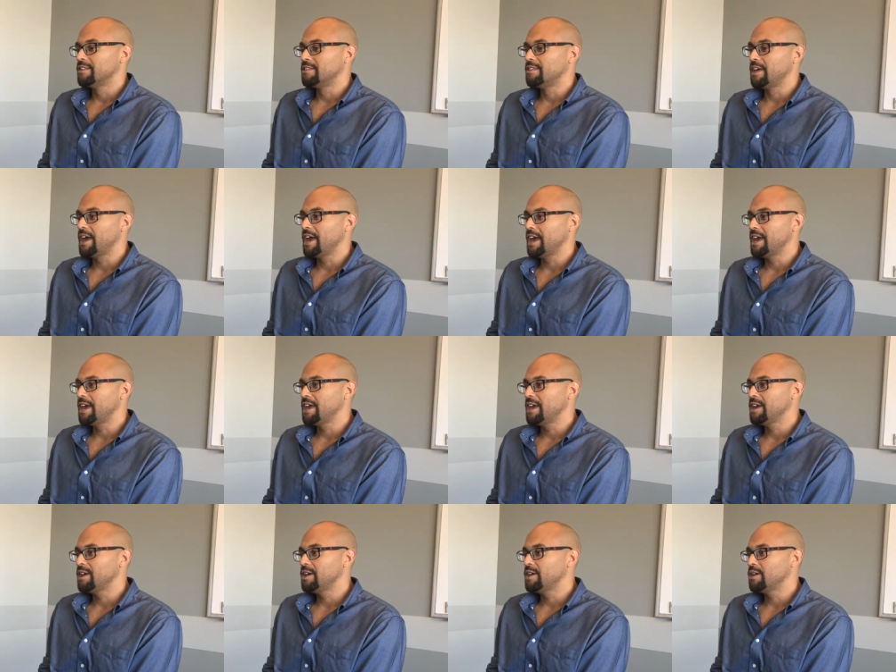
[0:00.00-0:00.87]

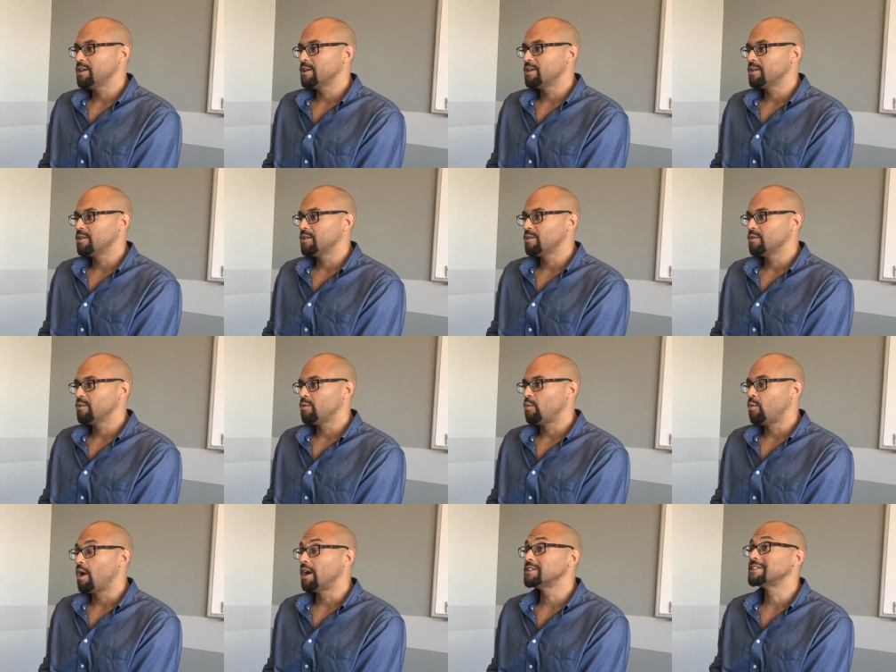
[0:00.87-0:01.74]
they
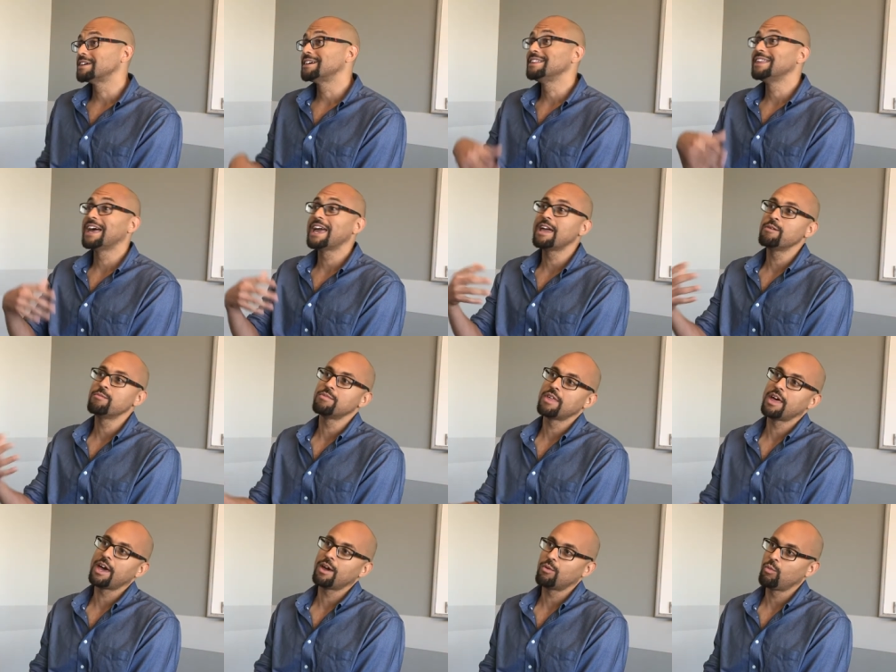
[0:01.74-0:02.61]
want to claim
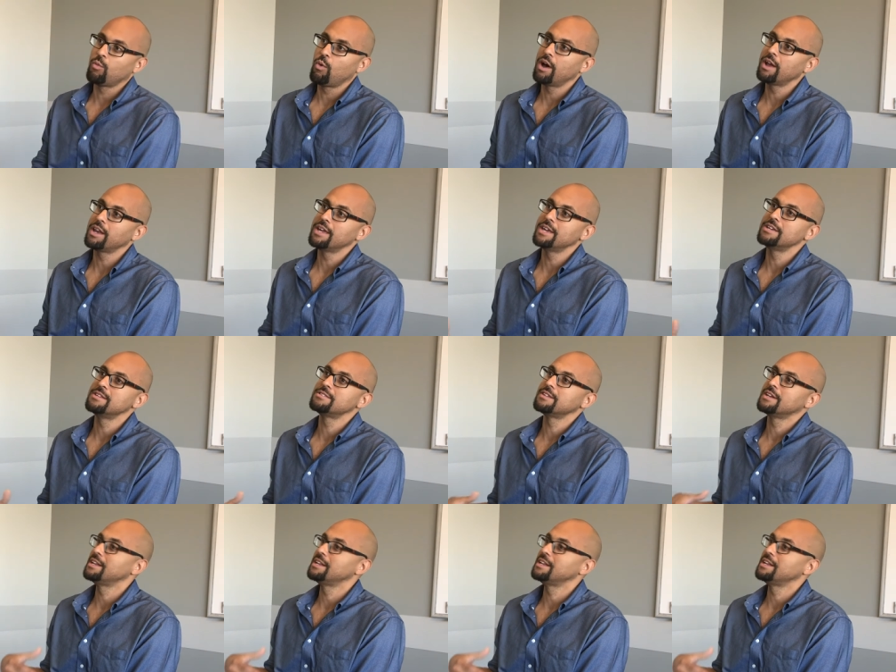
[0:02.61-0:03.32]
that what is